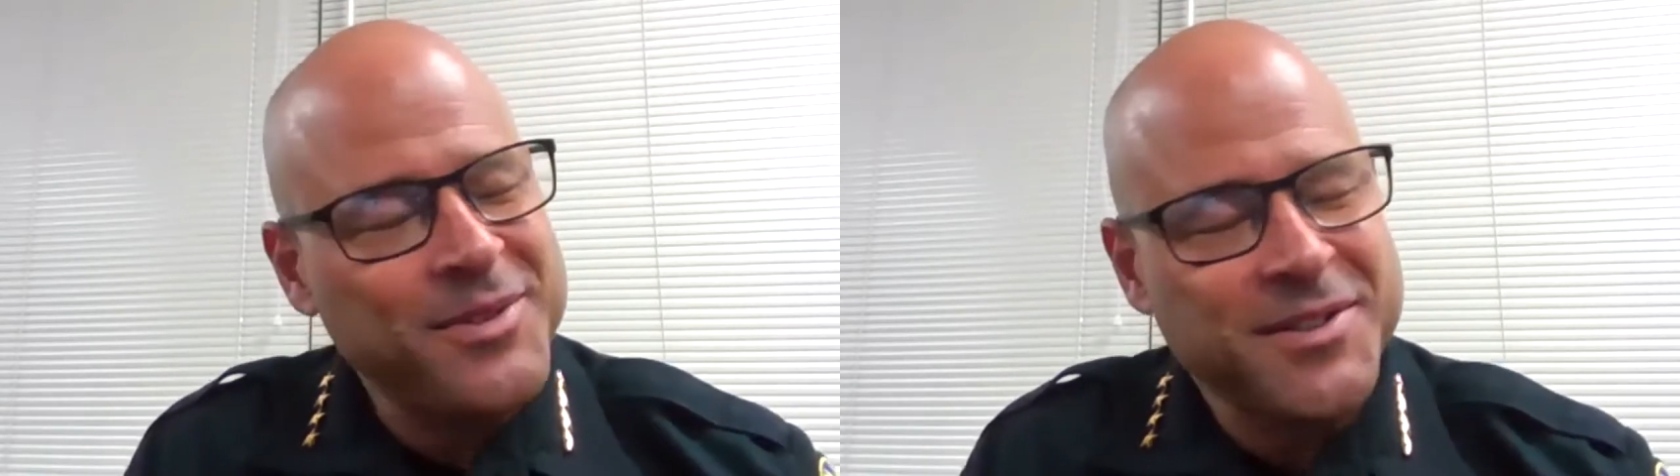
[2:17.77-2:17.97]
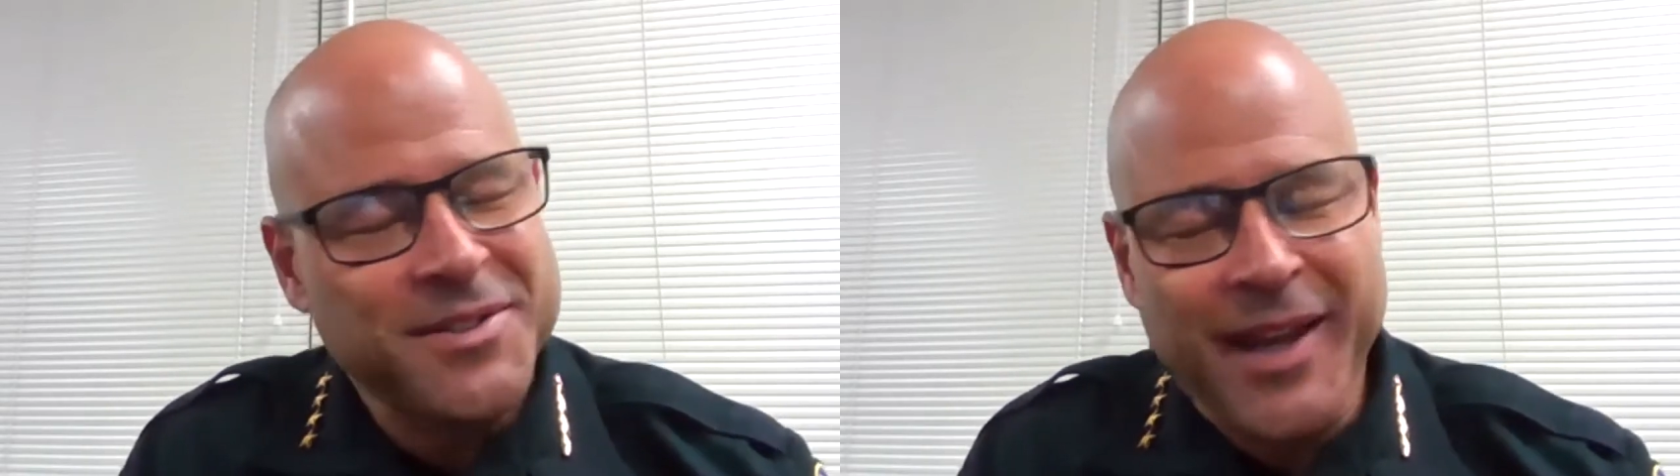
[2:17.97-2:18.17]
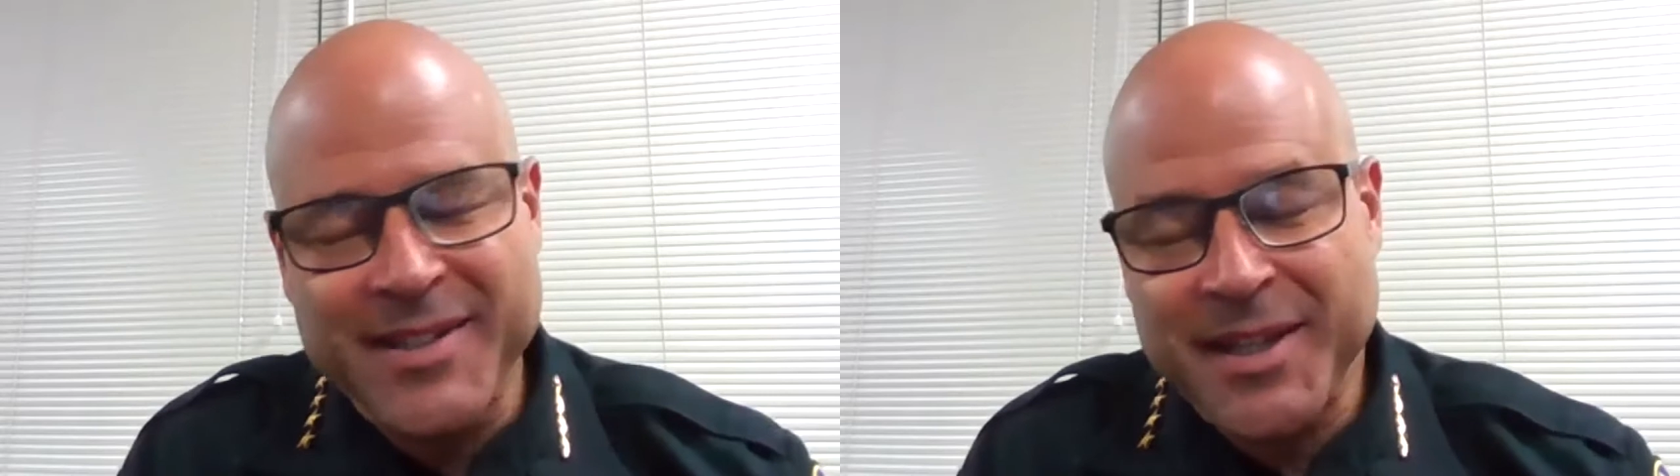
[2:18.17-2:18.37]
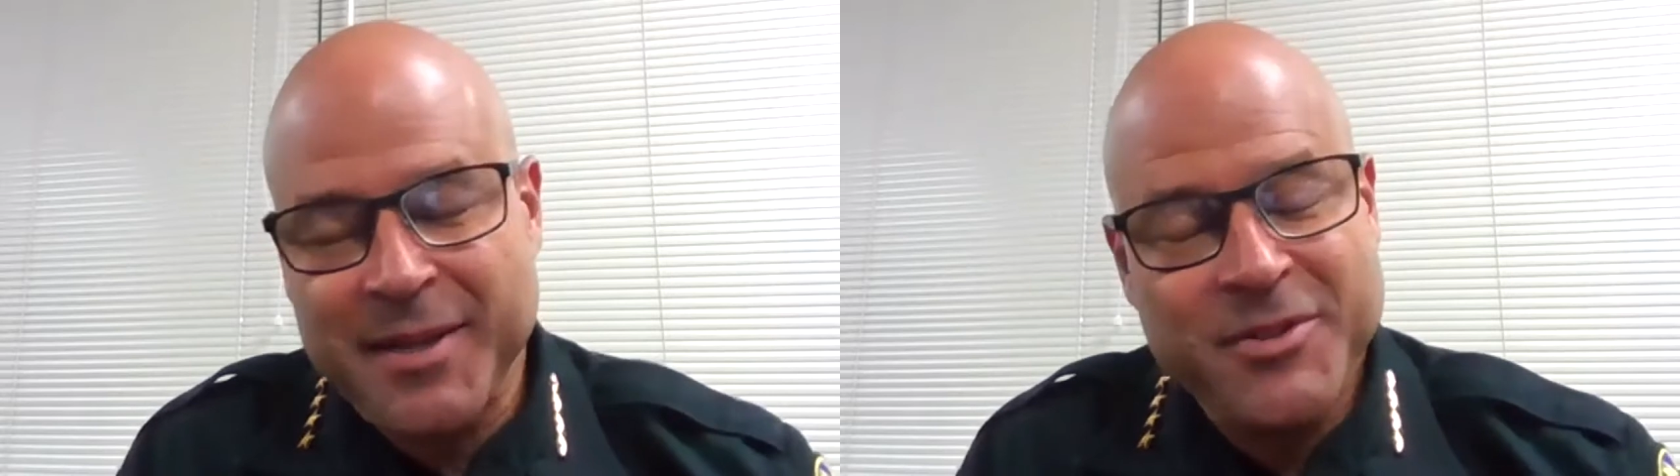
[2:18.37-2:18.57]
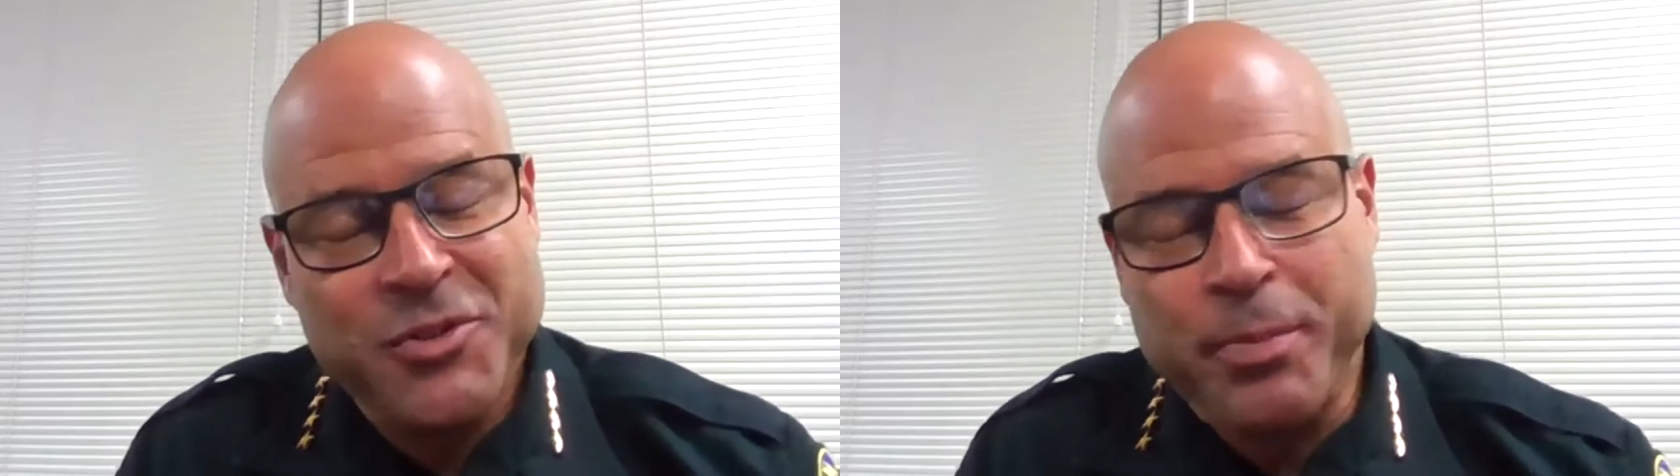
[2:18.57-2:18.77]
She's, like I said,
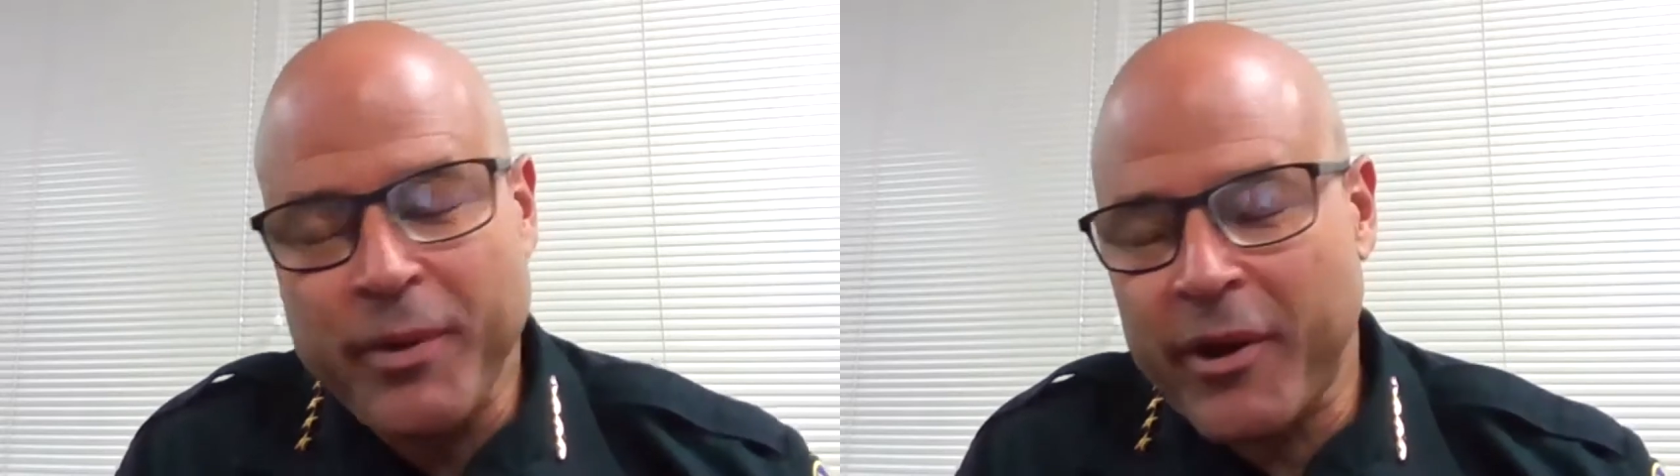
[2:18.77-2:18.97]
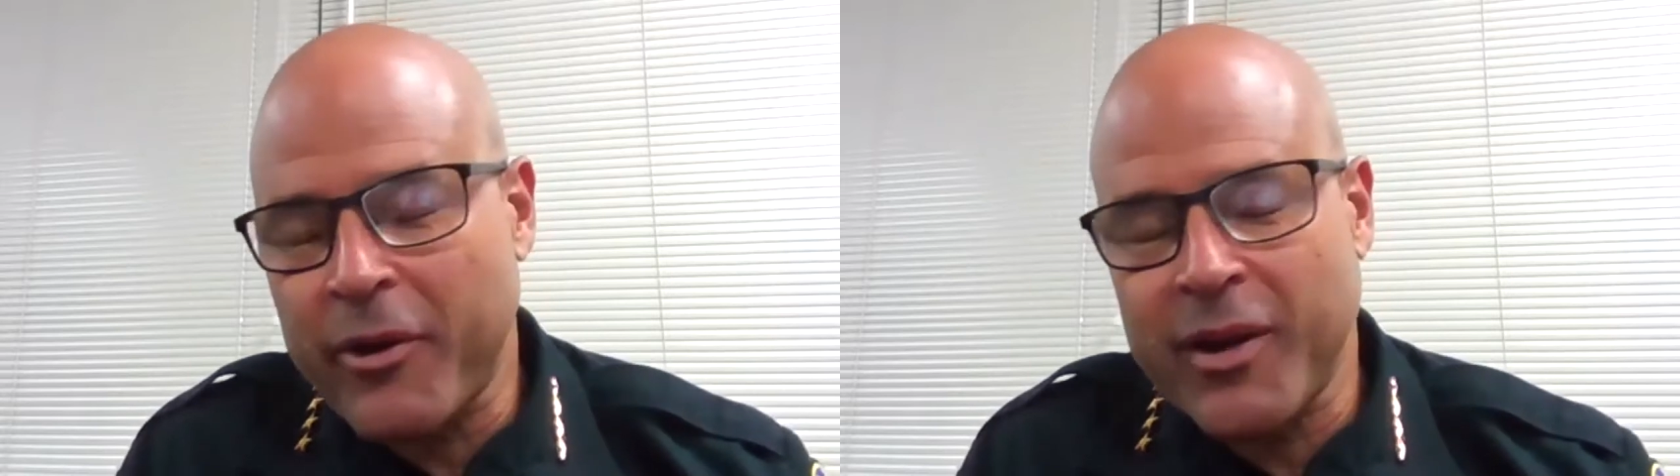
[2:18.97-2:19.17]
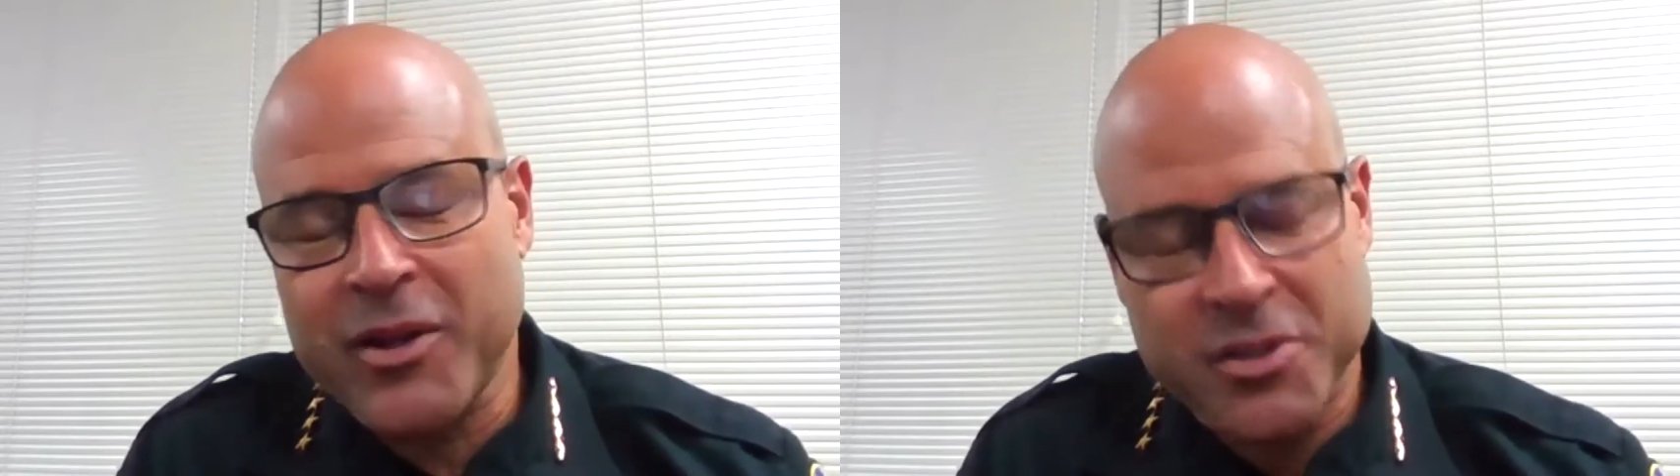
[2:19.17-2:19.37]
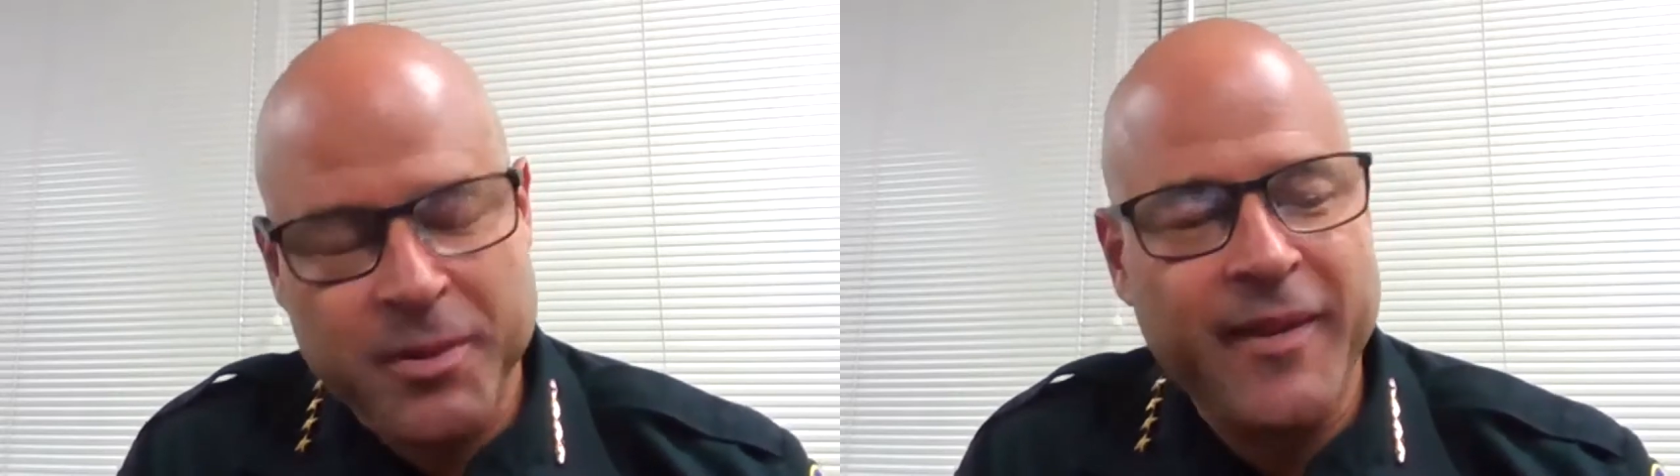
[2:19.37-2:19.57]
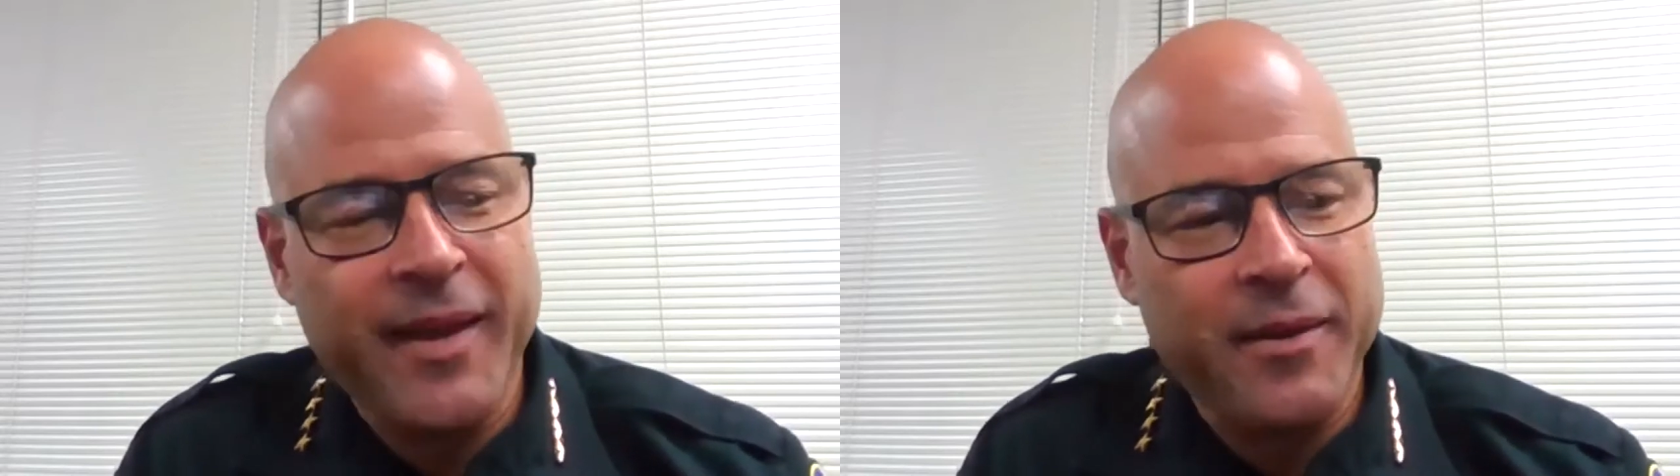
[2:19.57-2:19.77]
my superhero, and I'll
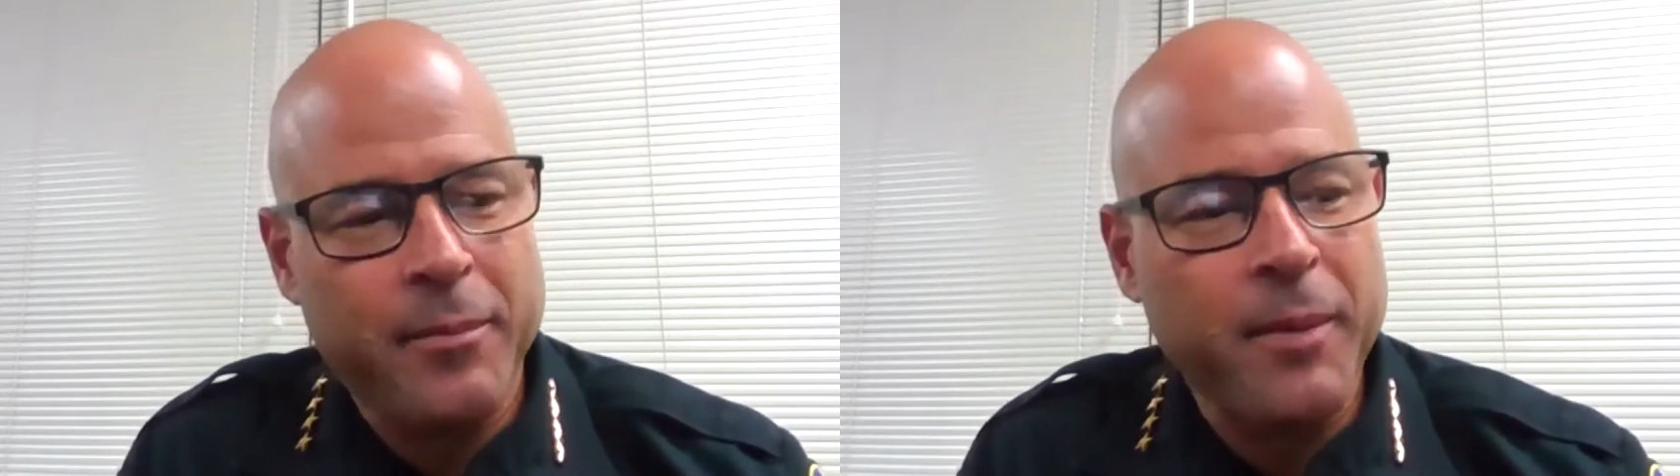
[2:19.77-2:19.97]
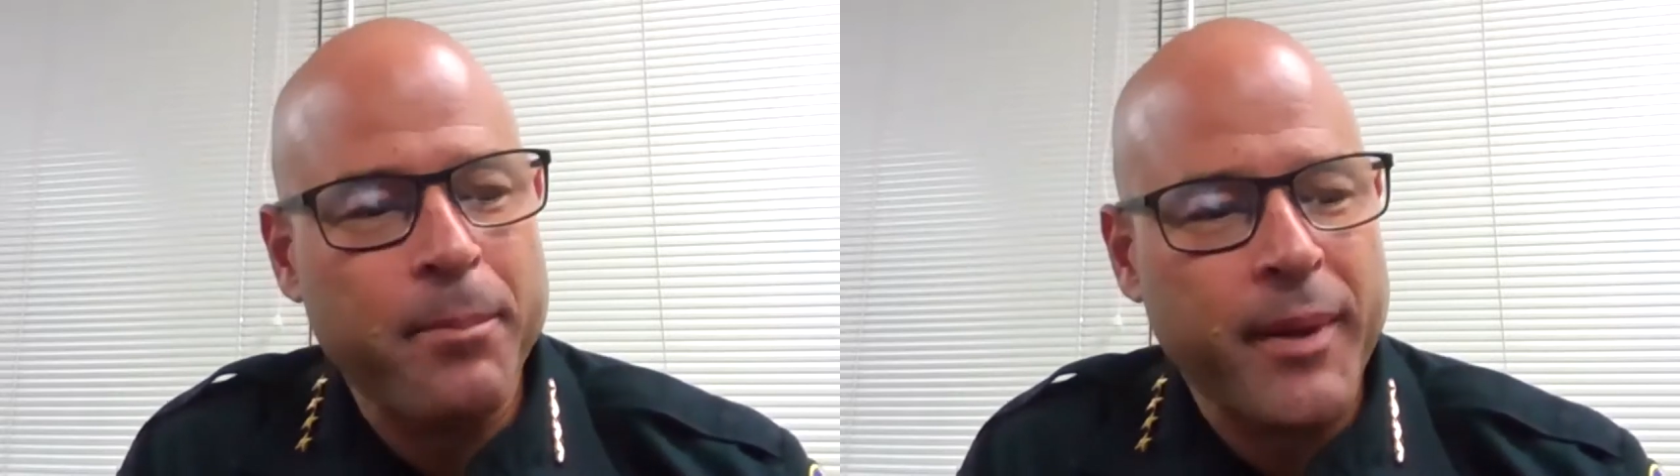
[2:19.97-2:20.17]
explain that in a bit.